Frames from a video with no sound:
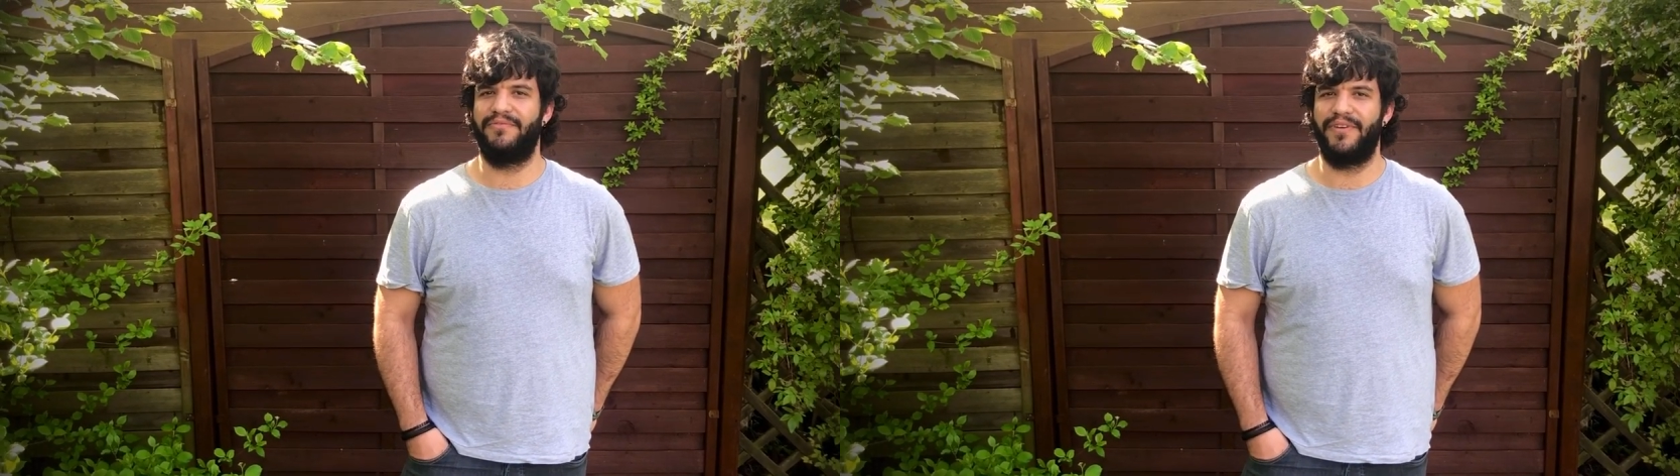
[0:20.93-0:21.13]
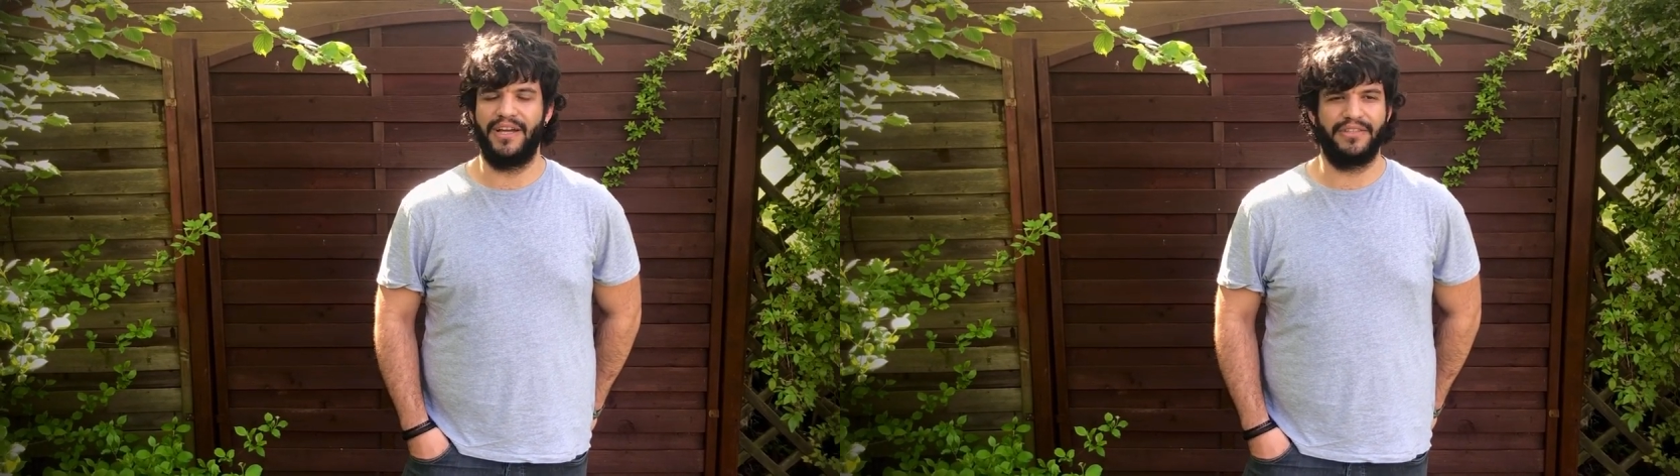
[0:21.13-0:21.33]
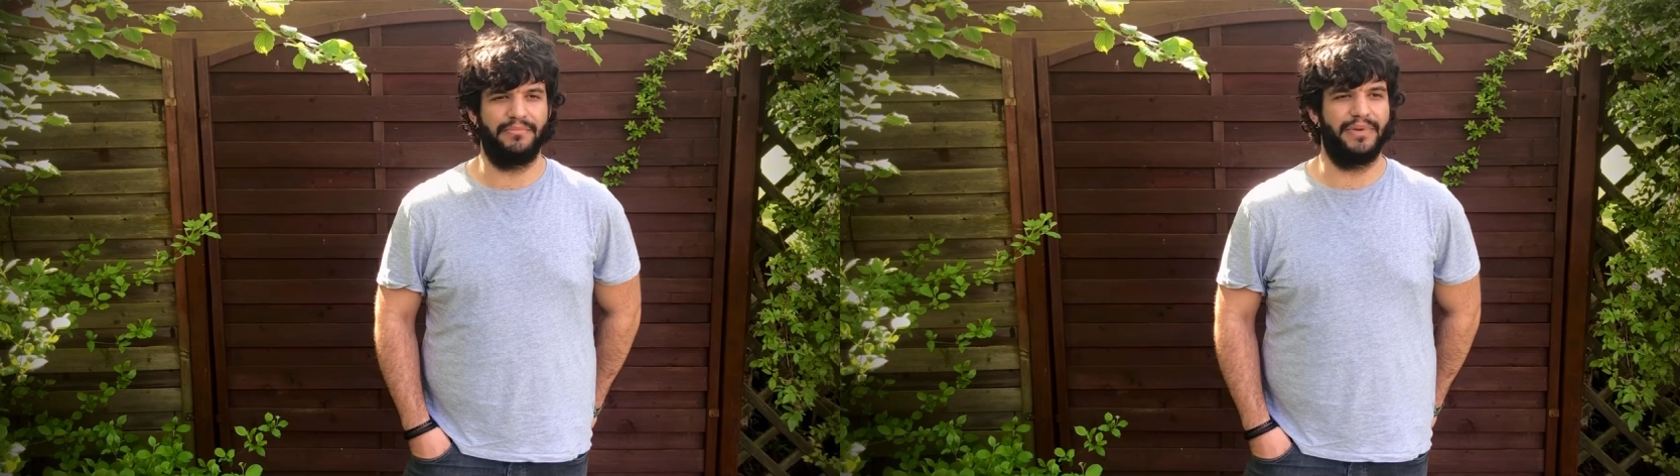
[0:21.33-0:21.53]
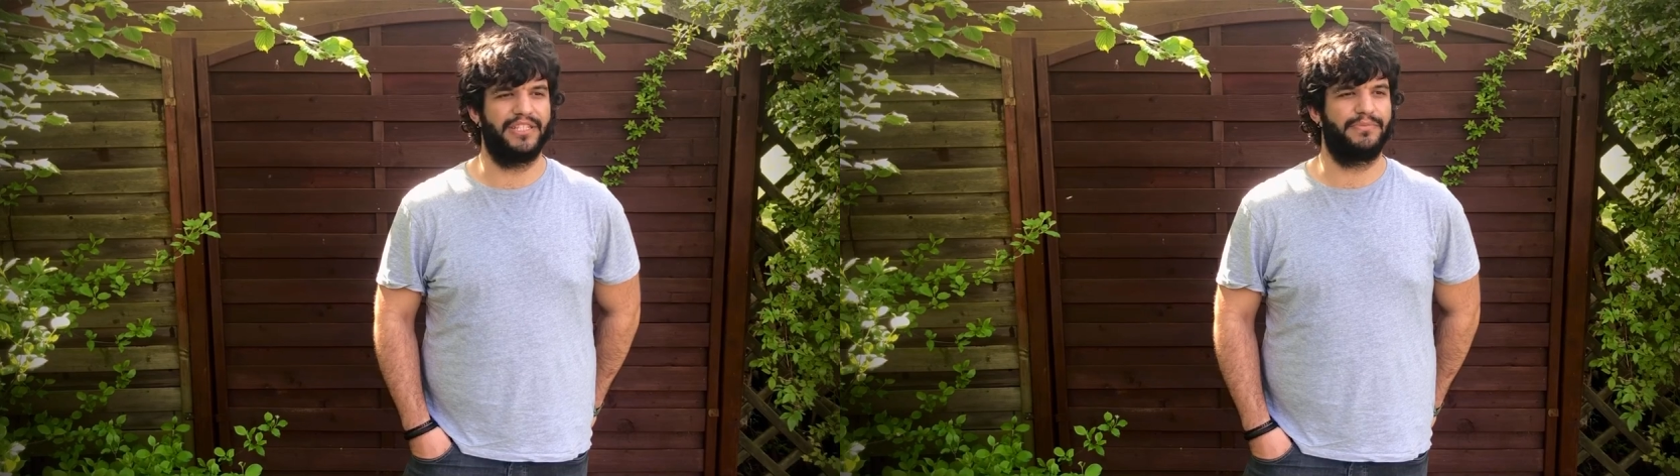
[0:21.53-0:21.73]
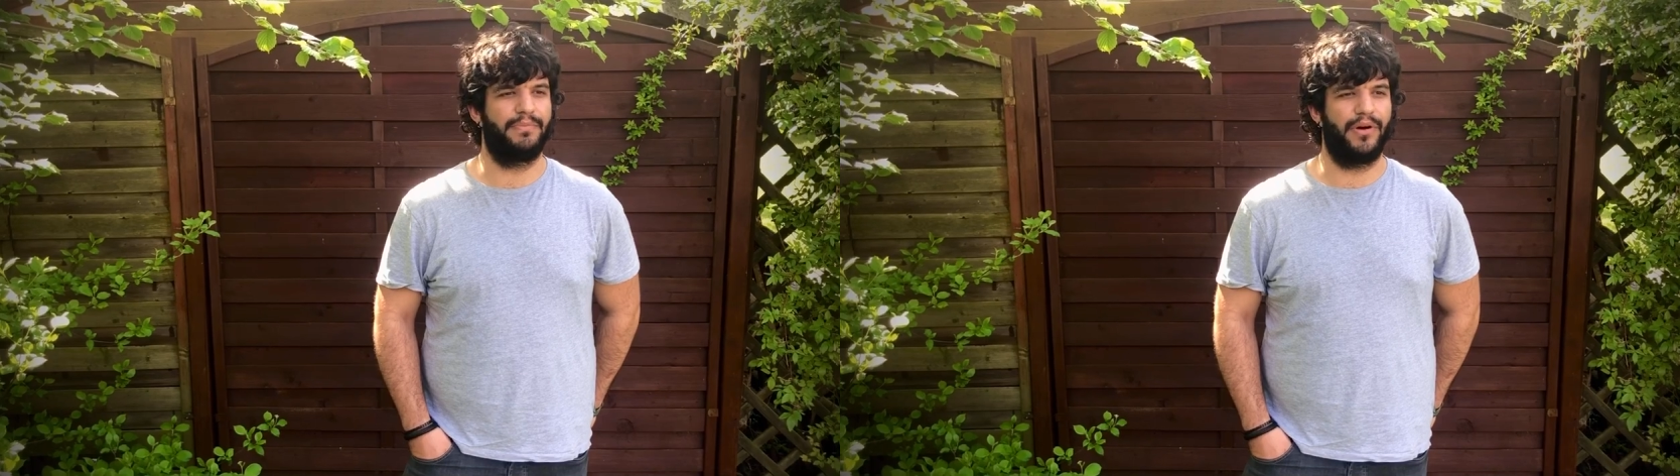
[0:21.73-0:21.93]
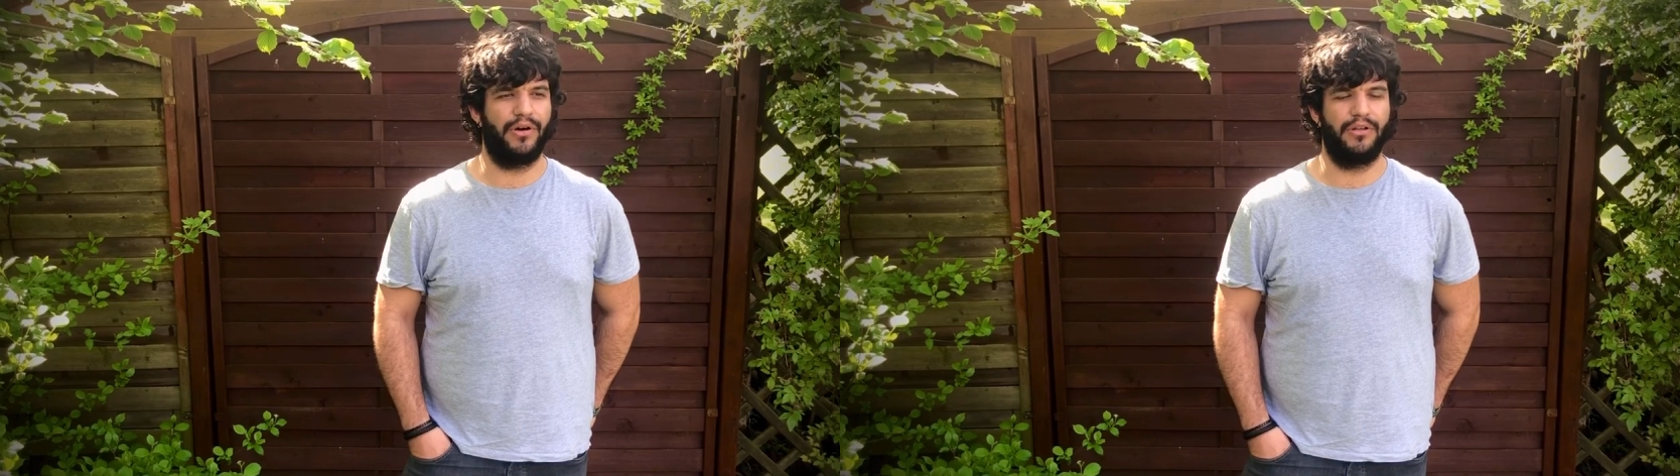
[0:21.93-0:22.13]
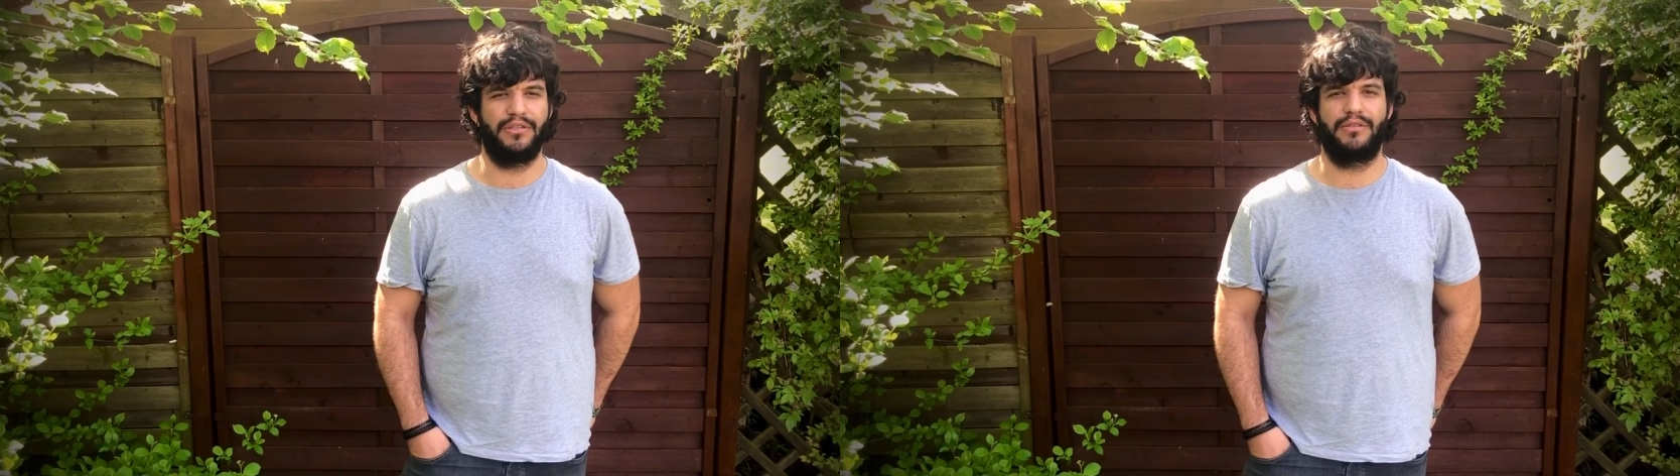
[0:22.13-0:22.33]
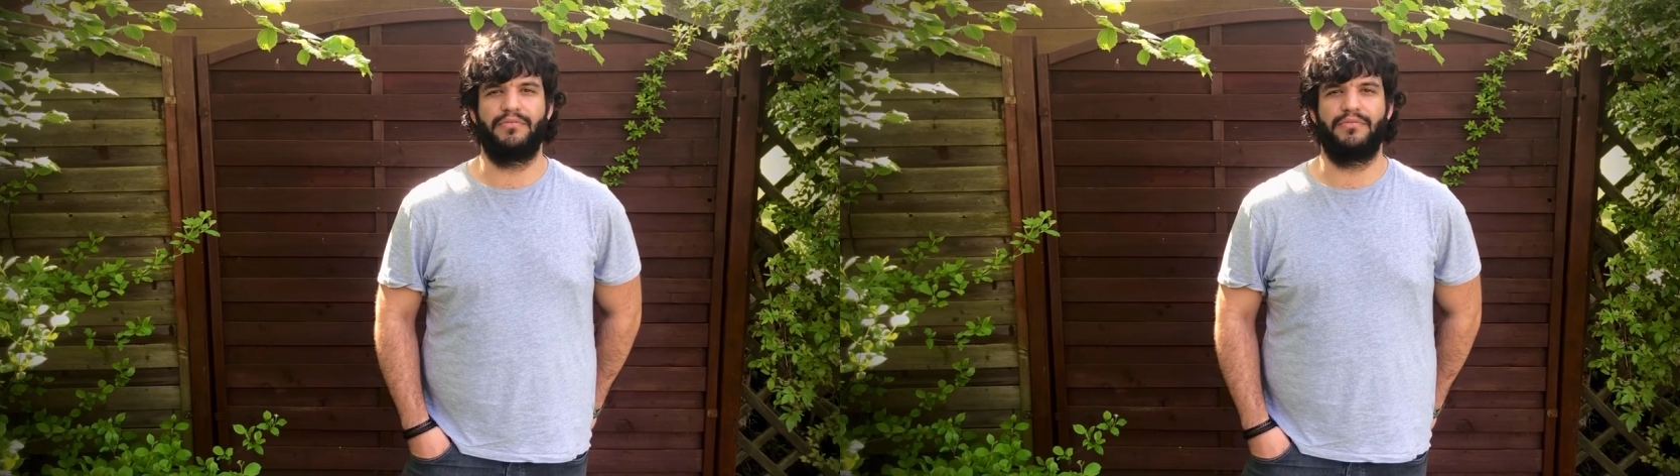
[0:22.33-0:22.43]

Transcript: find the best spot